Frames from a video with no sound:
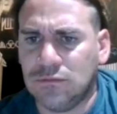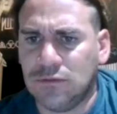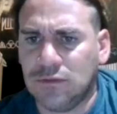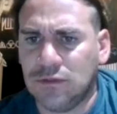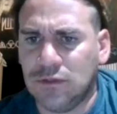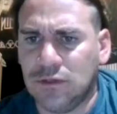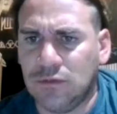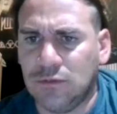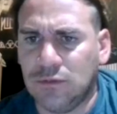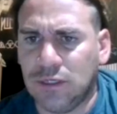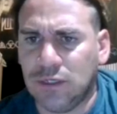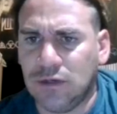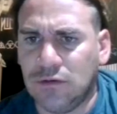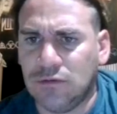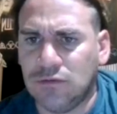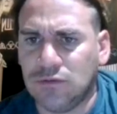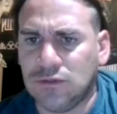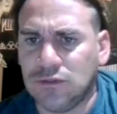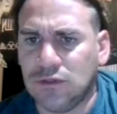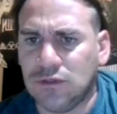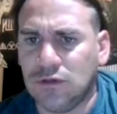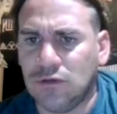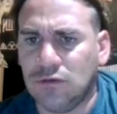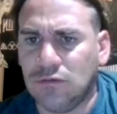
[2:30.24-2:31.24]
Here we go.
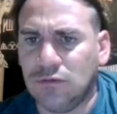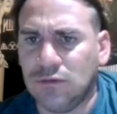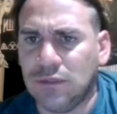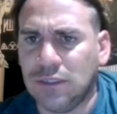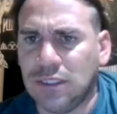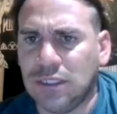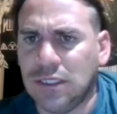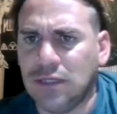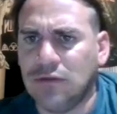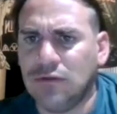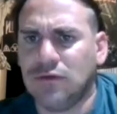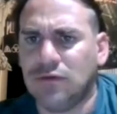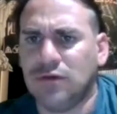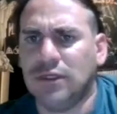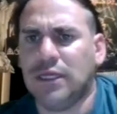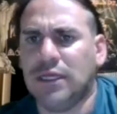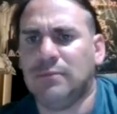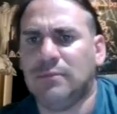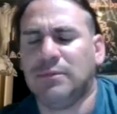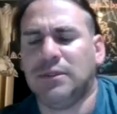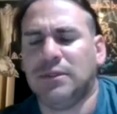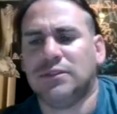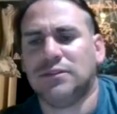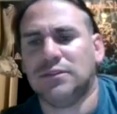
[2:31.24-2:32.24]
So we could either
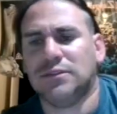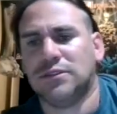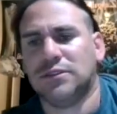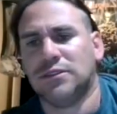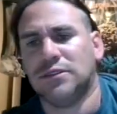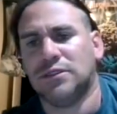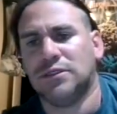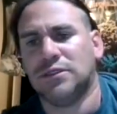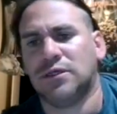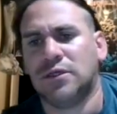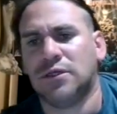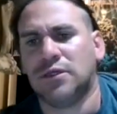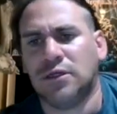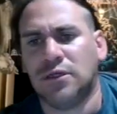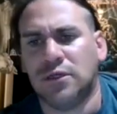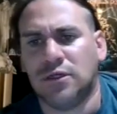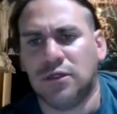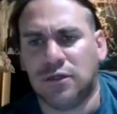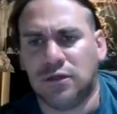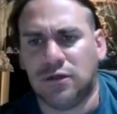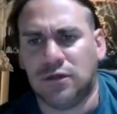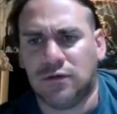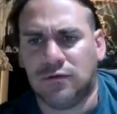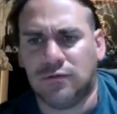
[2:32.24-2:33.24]
name it
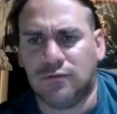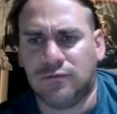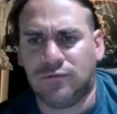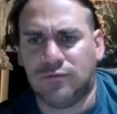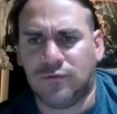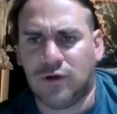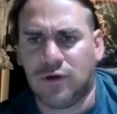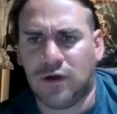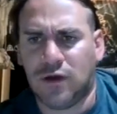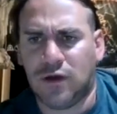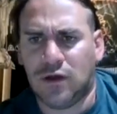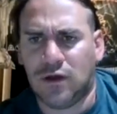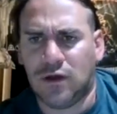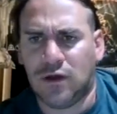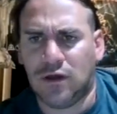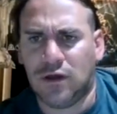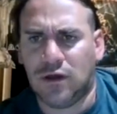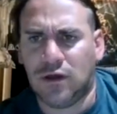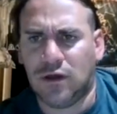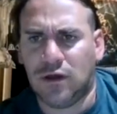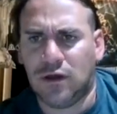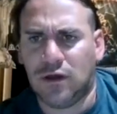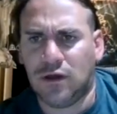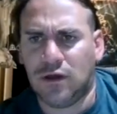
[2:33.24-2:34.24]

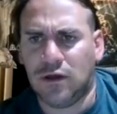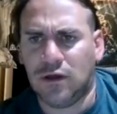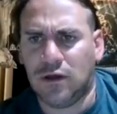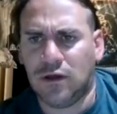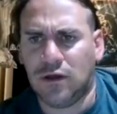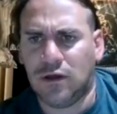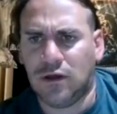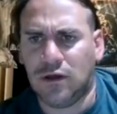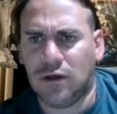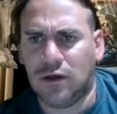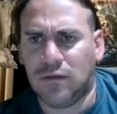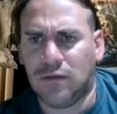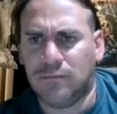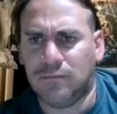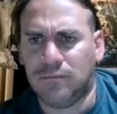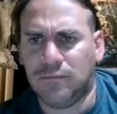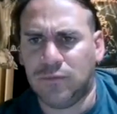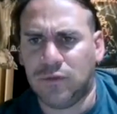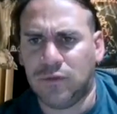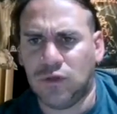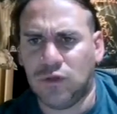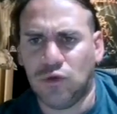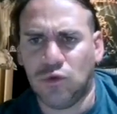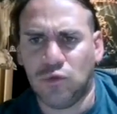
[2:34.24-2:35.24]

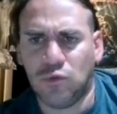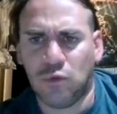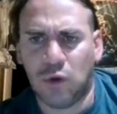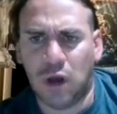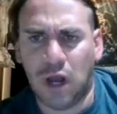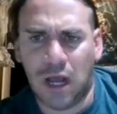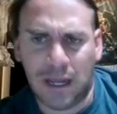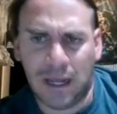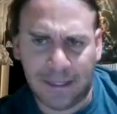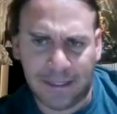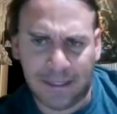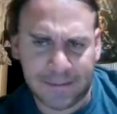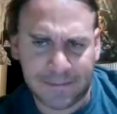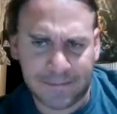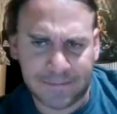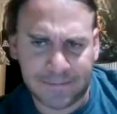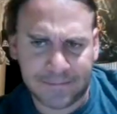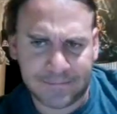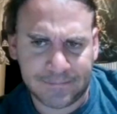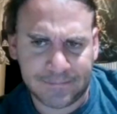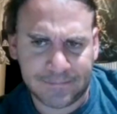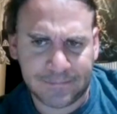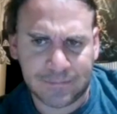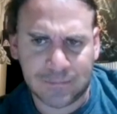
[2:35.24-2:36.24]
from UI,
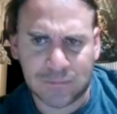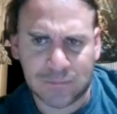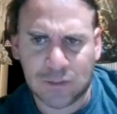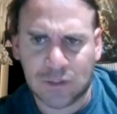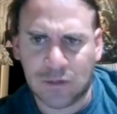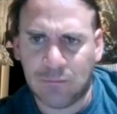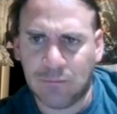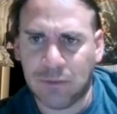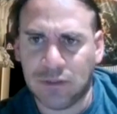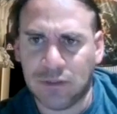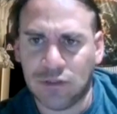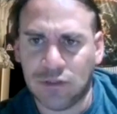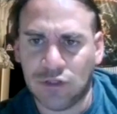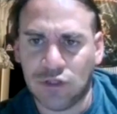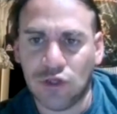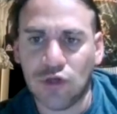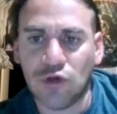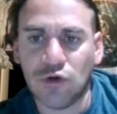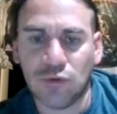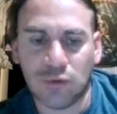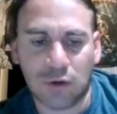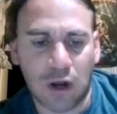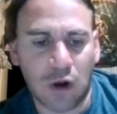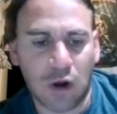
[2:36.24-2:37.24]
but
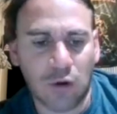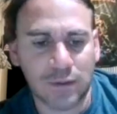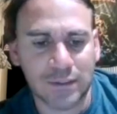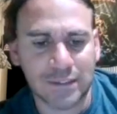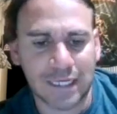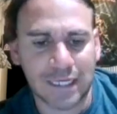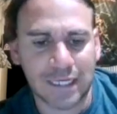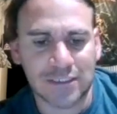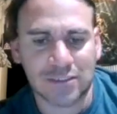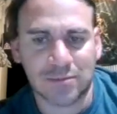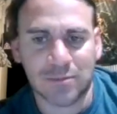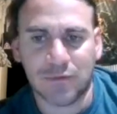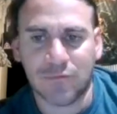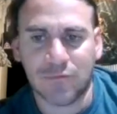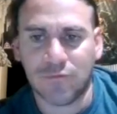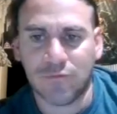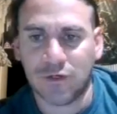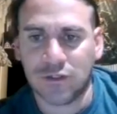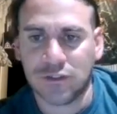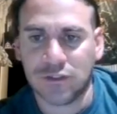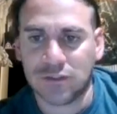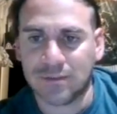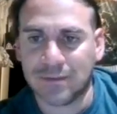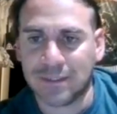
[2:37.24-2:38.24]
U always has to be
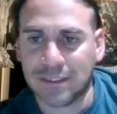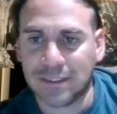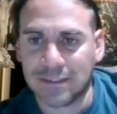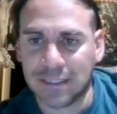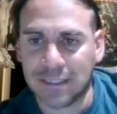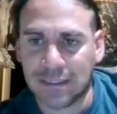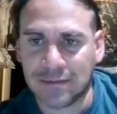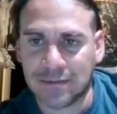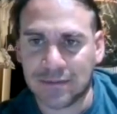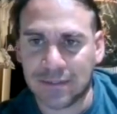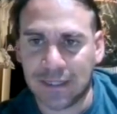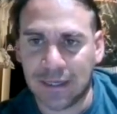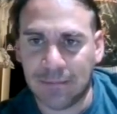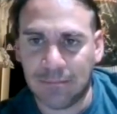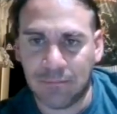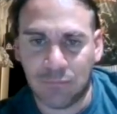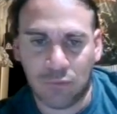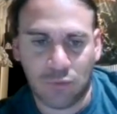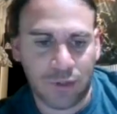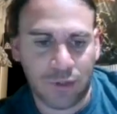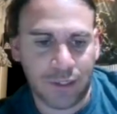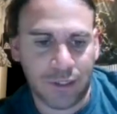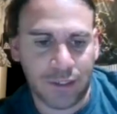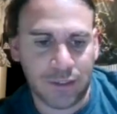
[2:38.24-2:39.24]
first because that's the
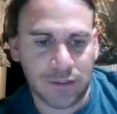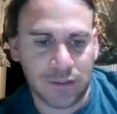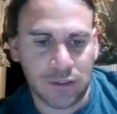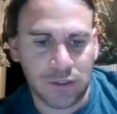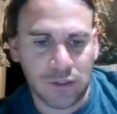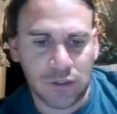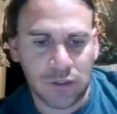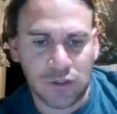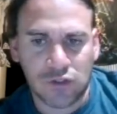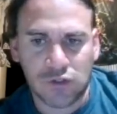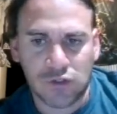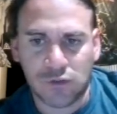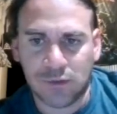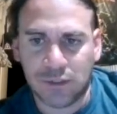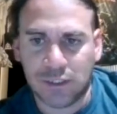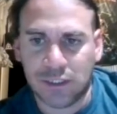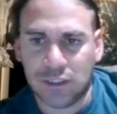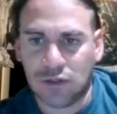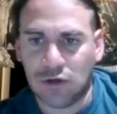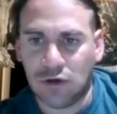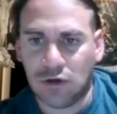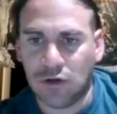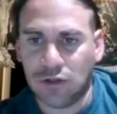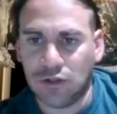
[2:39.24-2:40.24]
endpoint. So we
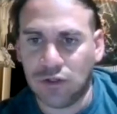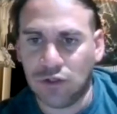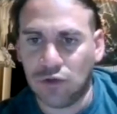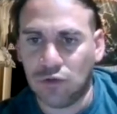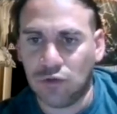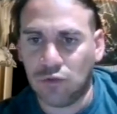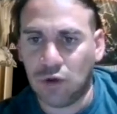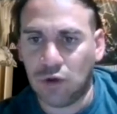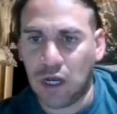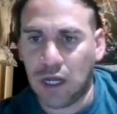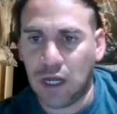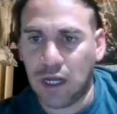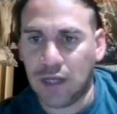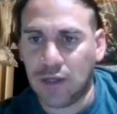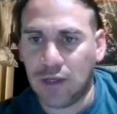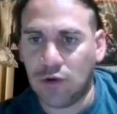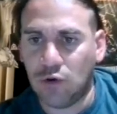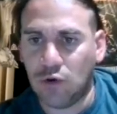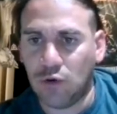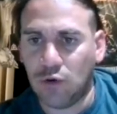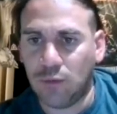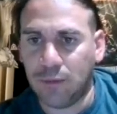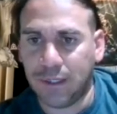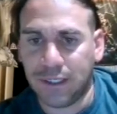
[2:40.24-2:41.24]
can call it UI
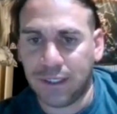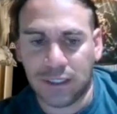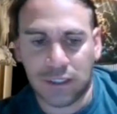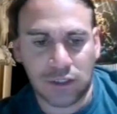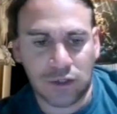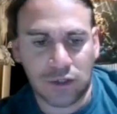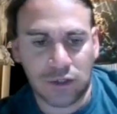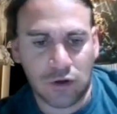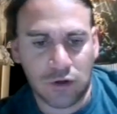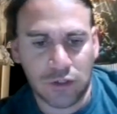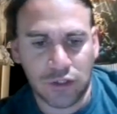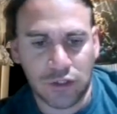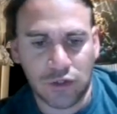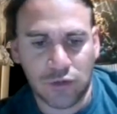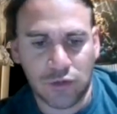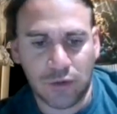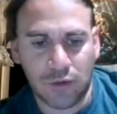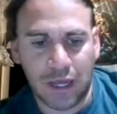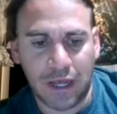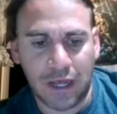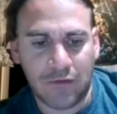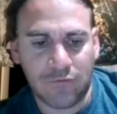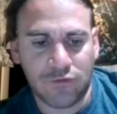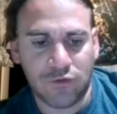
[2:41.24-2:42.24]
or we can call it
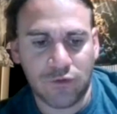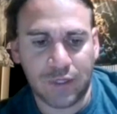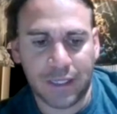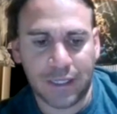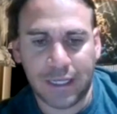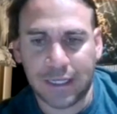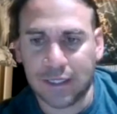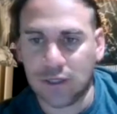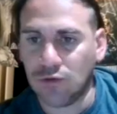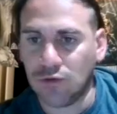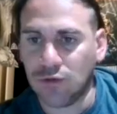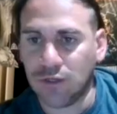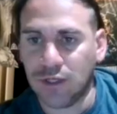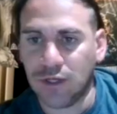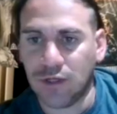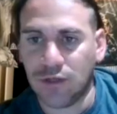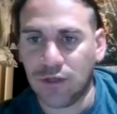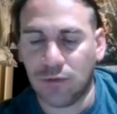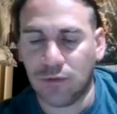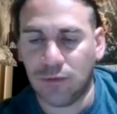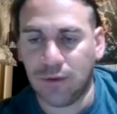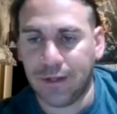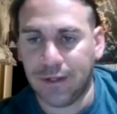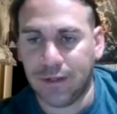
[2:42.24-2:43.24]
UF. You can't go the
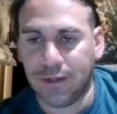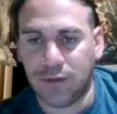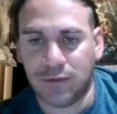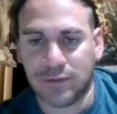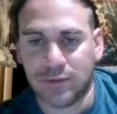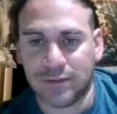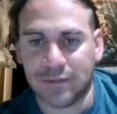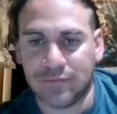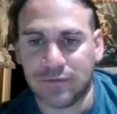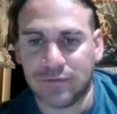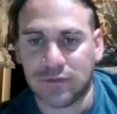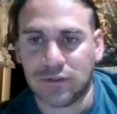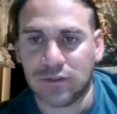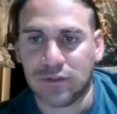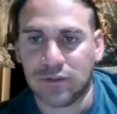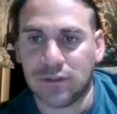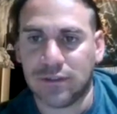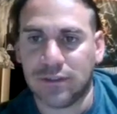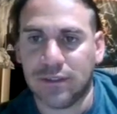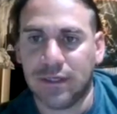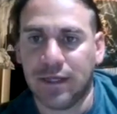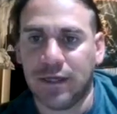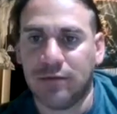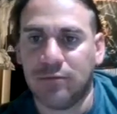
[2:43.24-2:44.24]
other way. You always have to start
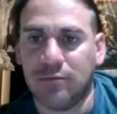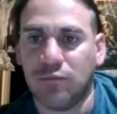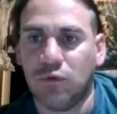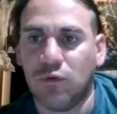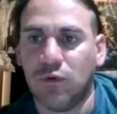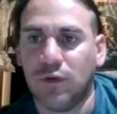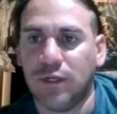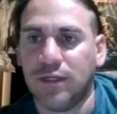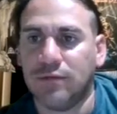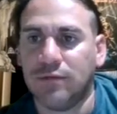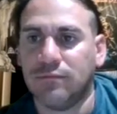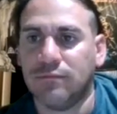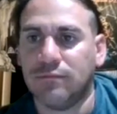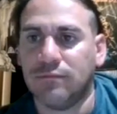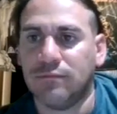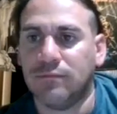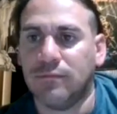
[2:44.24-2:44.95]
at the endpoint.